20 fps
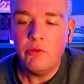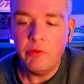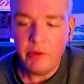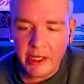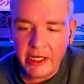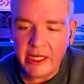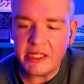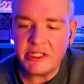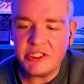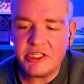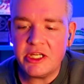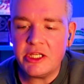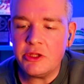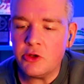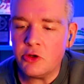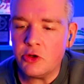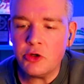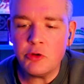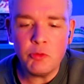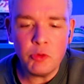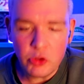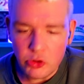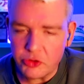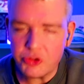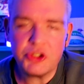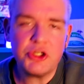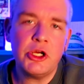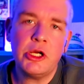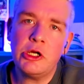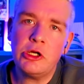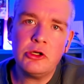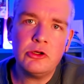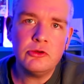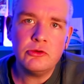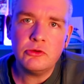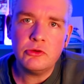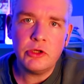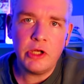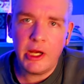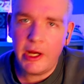I said, they're in a wheelchair.
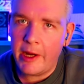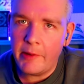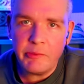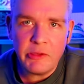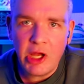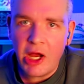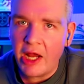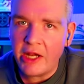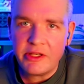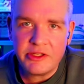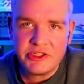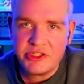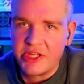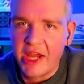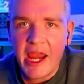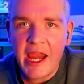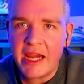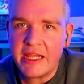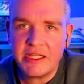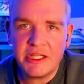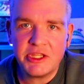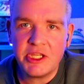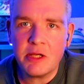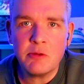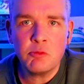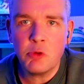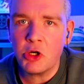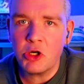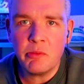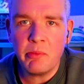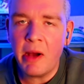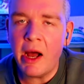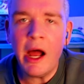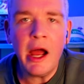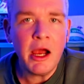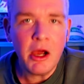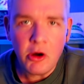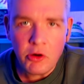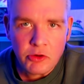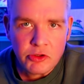I'm not saying that they run a
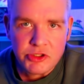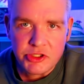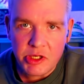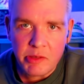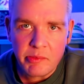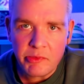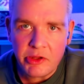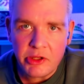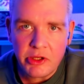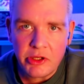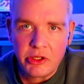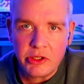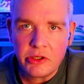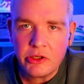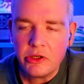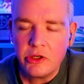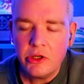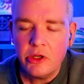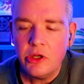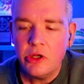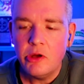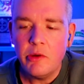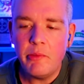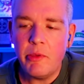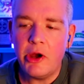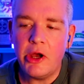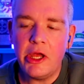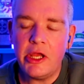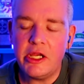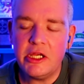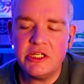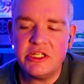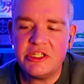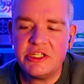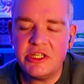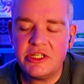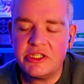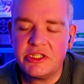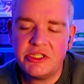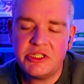mile or something, but it just
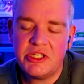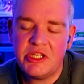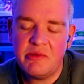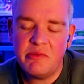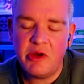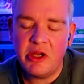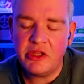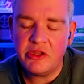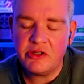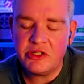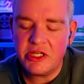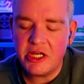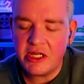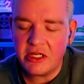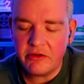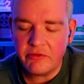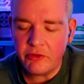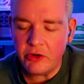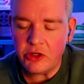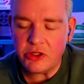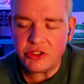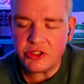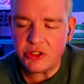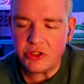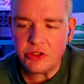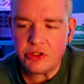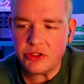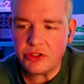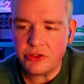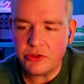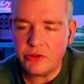doesn't seem like they're taking it very seriously.